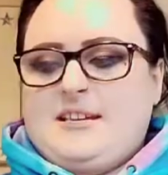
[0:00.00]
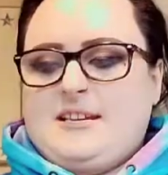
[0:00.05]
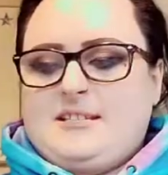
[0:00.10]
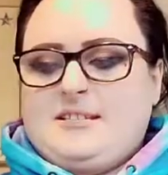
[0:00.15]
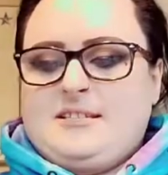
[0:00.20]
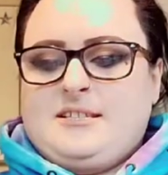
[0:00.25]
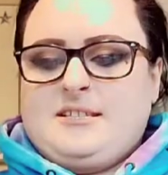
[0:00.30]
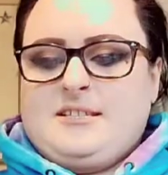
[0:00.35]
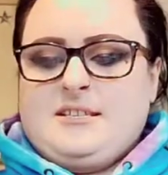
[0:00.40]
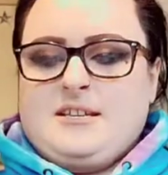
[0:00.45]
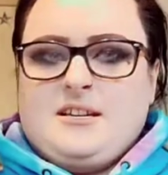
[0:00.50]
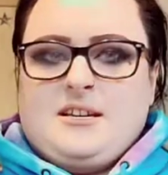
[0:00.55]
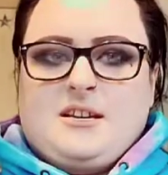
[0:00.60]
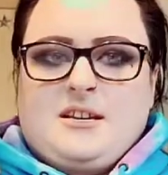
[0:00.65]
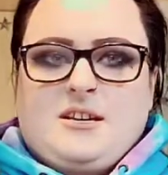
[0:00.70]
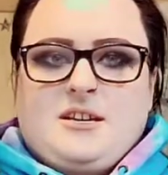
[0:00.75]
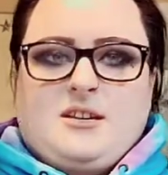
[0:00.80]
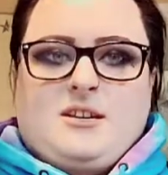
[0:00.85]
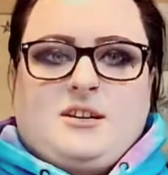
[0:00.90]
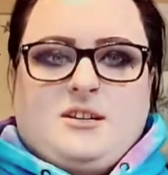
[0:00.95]
this
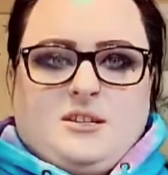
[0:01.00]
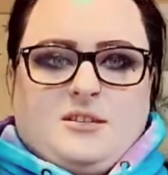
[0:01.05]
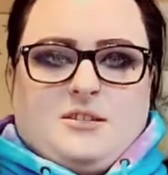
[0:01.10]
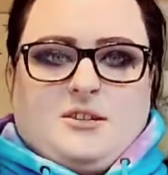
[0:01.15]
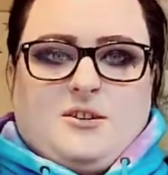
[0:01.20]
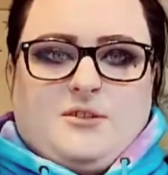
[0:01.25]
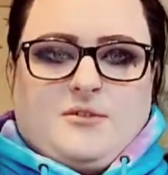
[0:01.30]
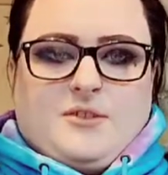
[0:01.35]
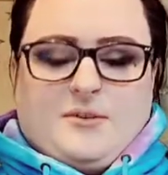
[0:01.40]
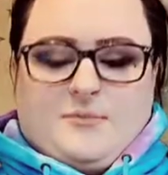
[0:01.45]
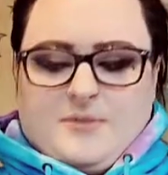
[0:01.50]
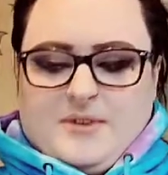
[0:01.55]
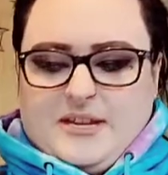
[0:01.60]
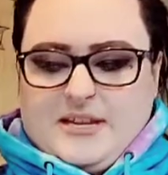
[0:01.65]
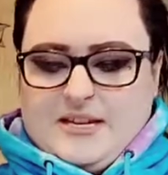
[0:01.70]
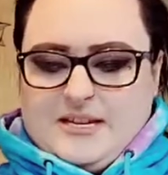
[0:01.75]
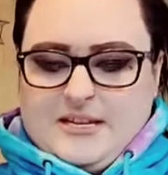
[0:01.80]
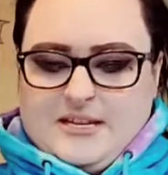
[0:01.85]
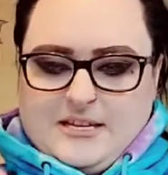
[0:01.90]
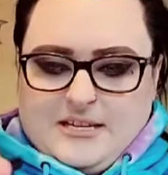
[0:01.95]
so that we
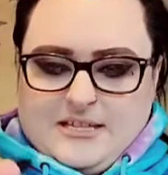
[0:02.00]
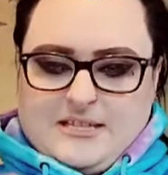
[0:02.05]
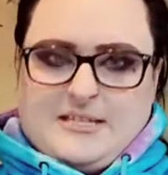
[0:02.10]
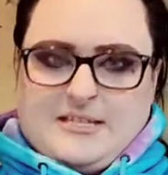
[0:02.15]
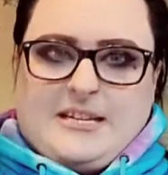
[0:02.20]
can